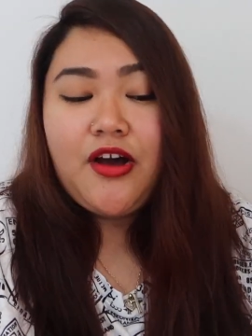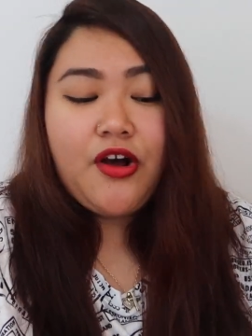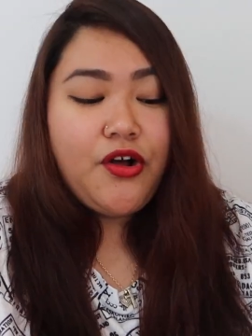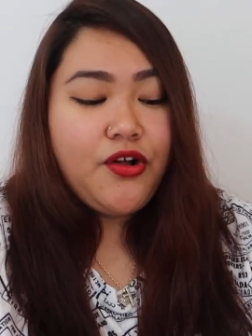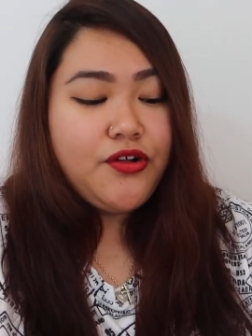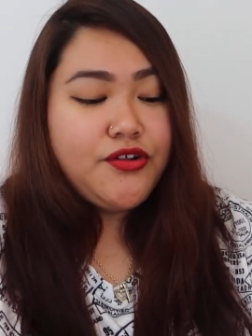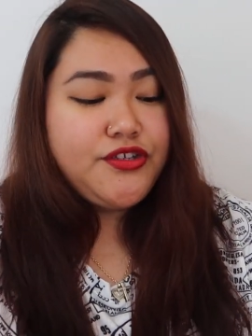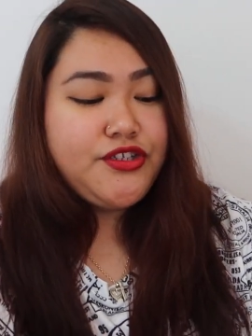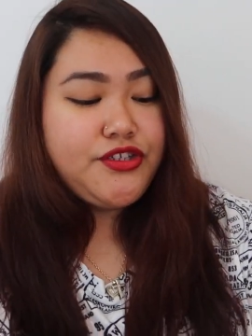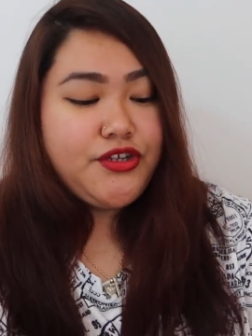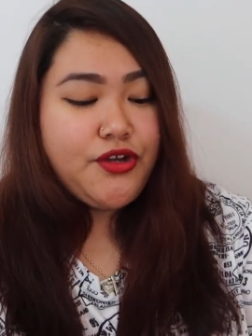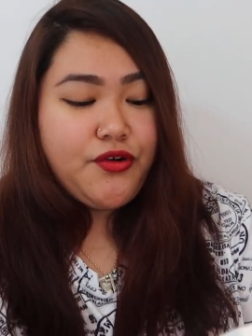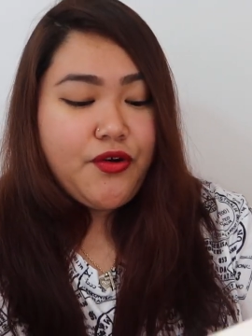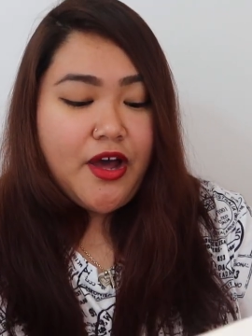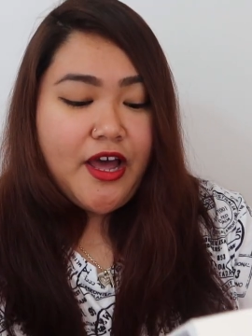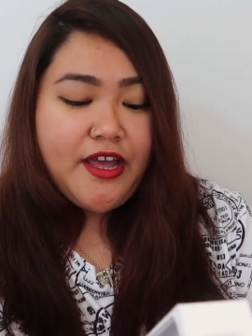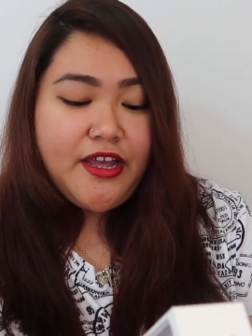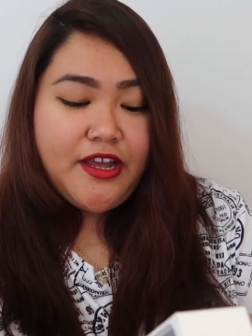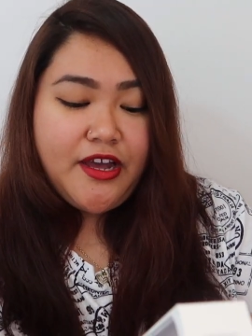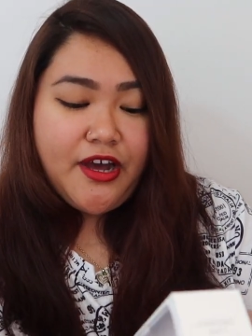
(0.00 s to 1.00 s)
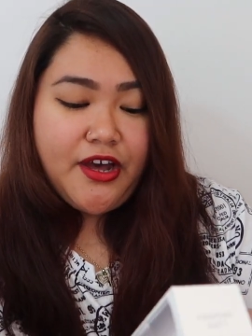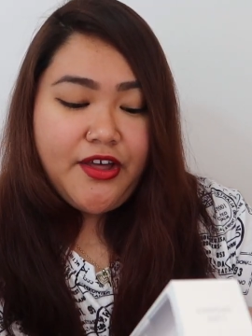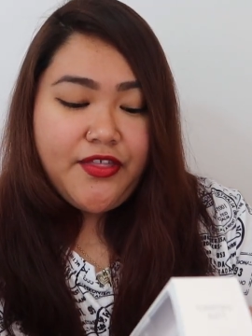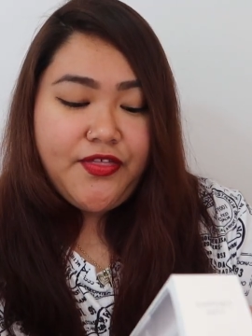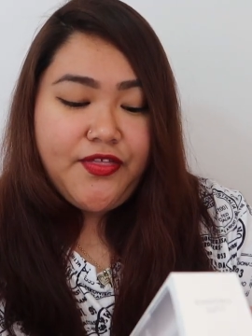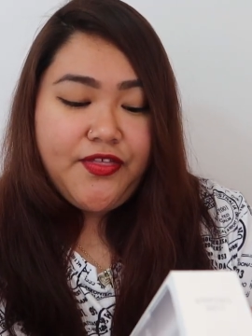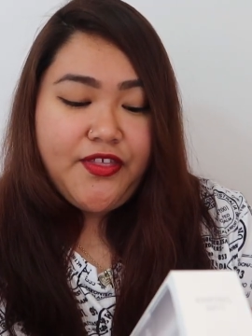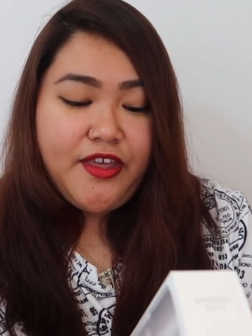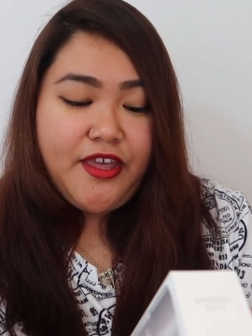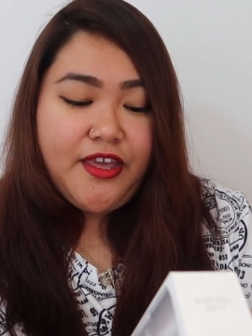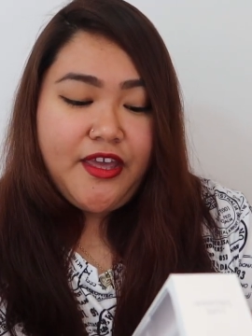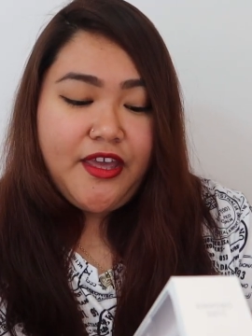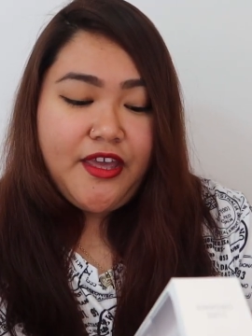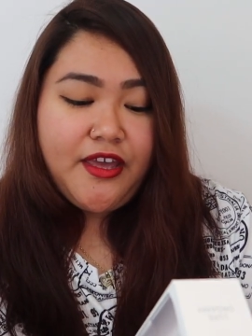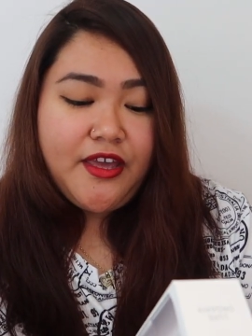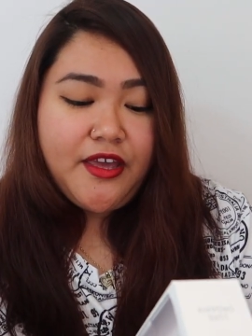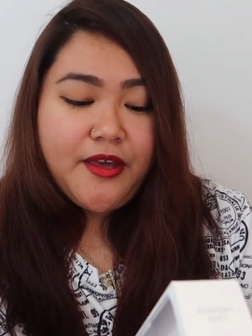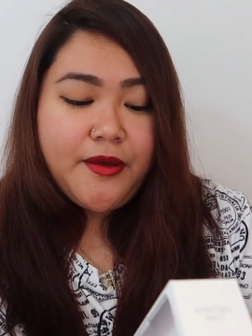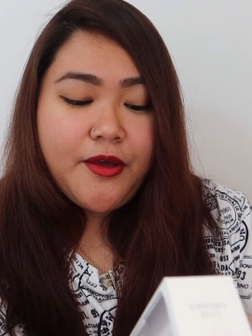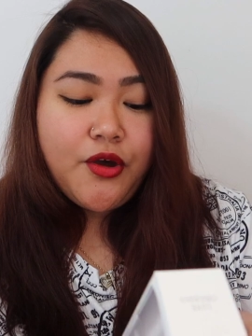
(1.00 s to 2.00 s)
Also, I got
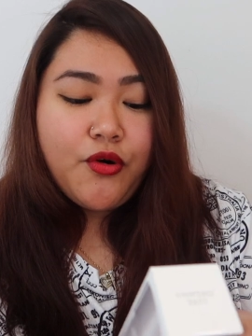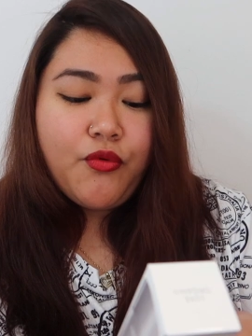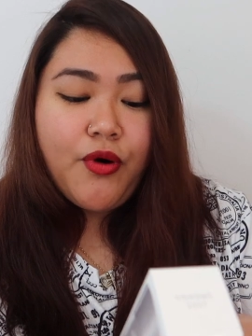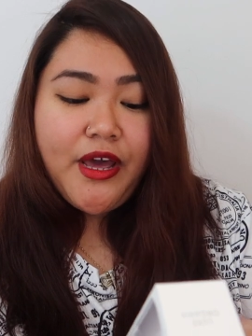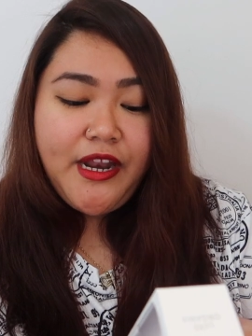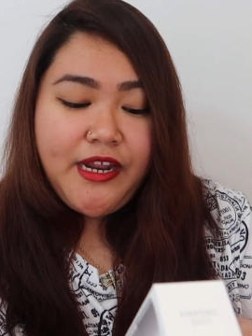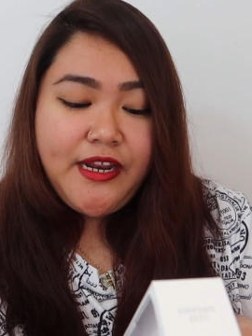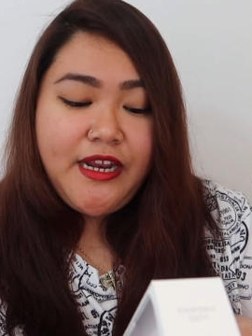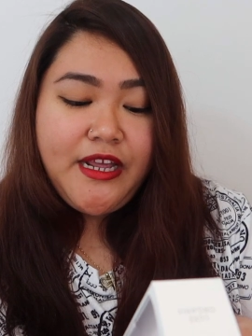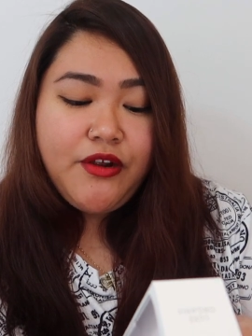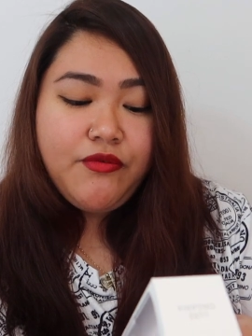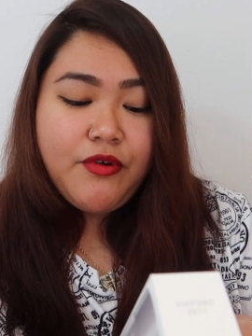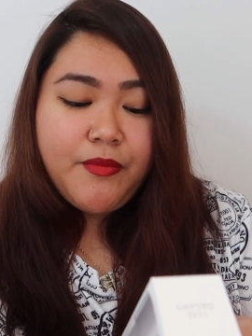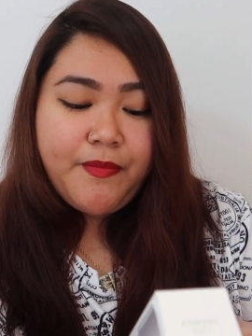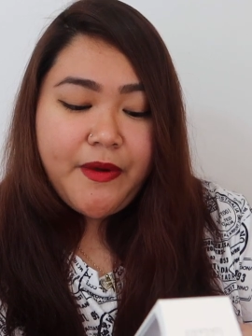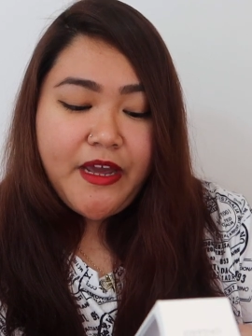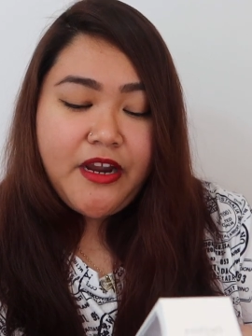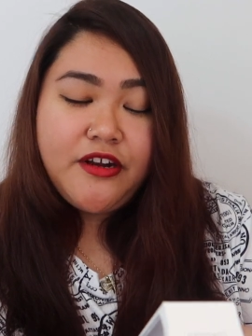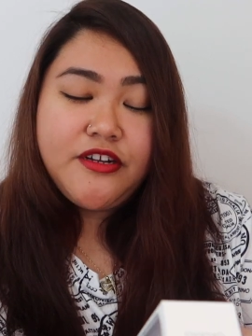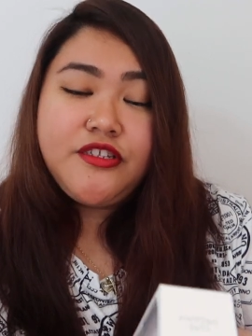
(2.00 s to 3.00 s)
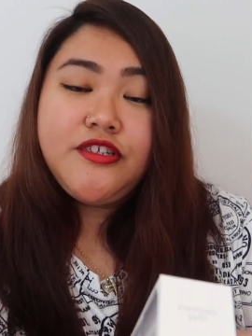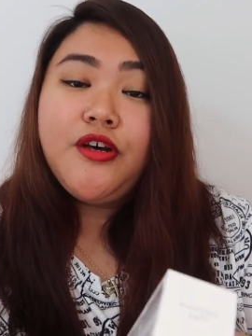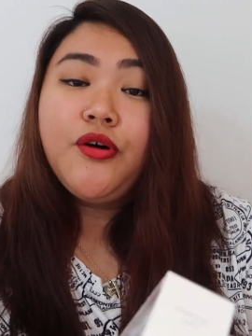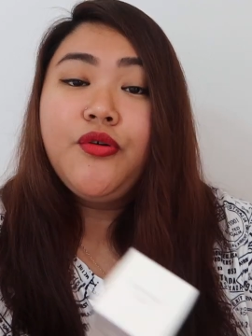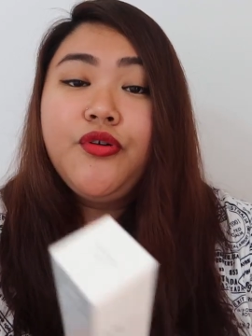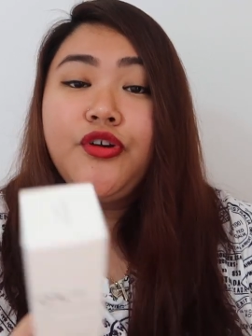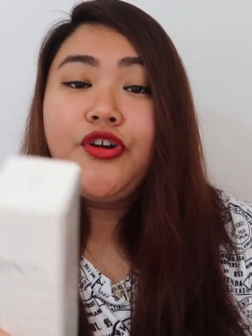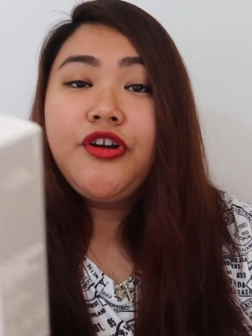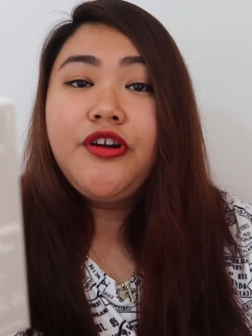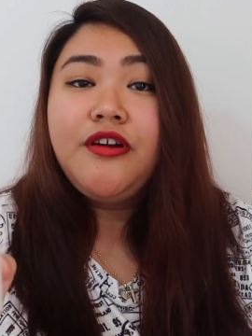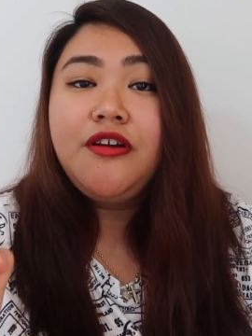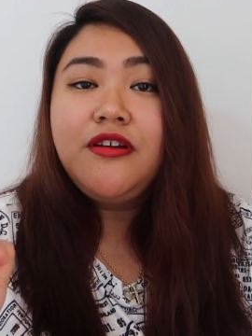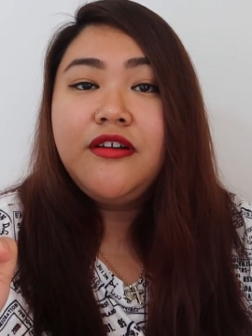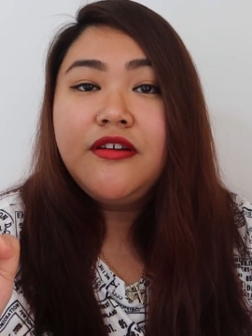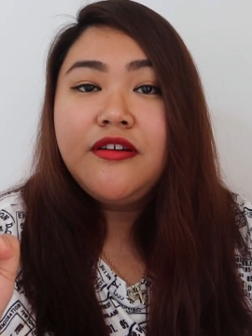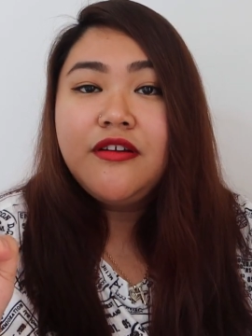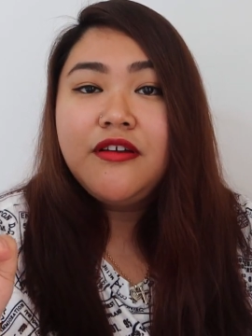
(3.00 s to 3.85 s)
the Whitening Repair Toner.